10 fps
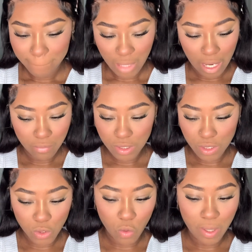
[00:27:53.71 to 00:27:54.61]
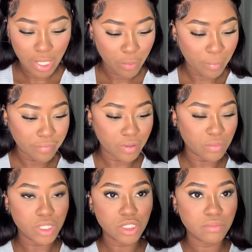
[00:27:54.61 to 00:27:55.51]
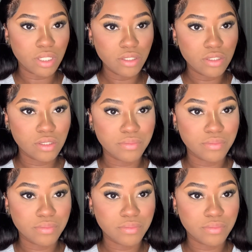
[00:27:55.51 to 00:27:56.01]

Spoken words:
I would just go back in with my foundation brush.